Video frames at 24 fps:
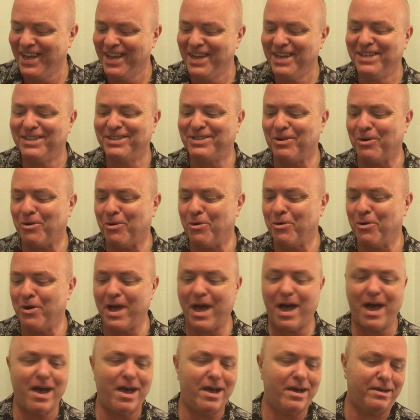So
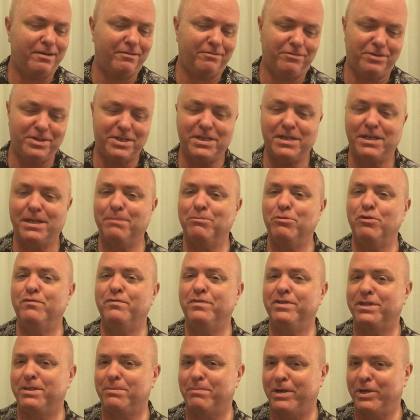I recently moved
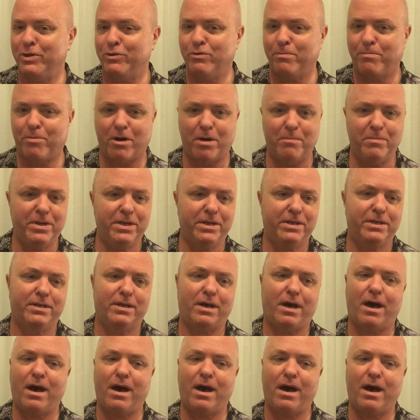into my new apartment.